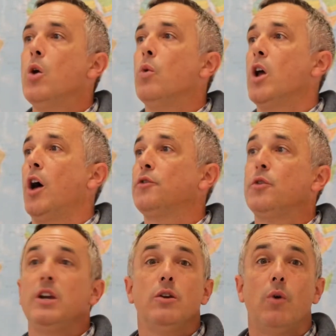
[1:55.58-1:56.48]
We also
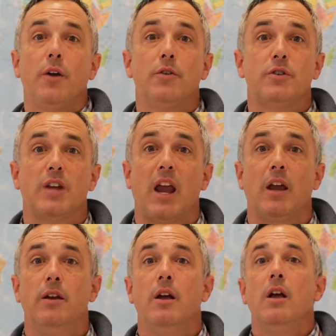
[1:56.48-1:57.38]
need to
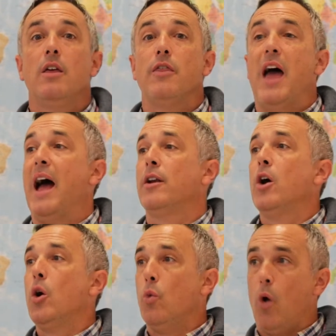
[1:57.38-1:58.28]
understand that
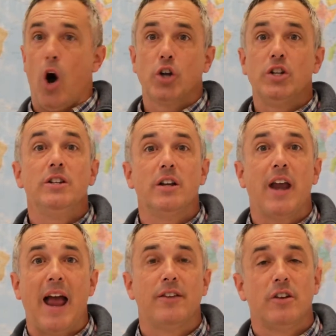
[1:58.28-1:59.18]
Washington
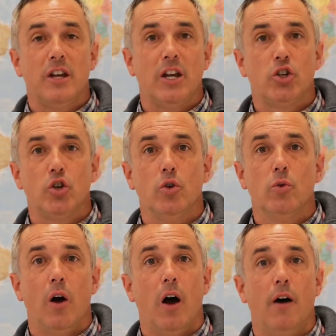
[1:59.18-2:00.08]
has an
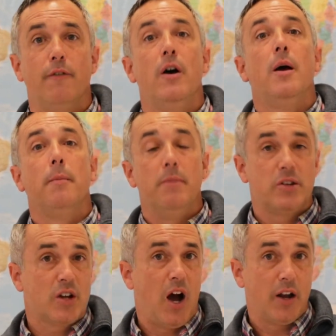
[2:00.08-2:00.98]
issue of
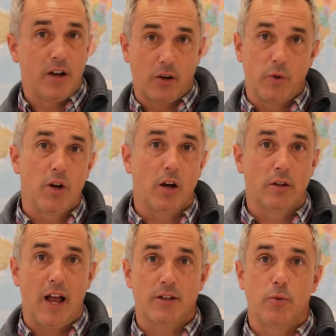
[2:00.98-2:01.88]
misconduct. We talked
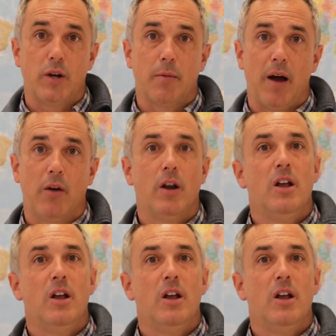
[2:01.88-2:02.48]
last week about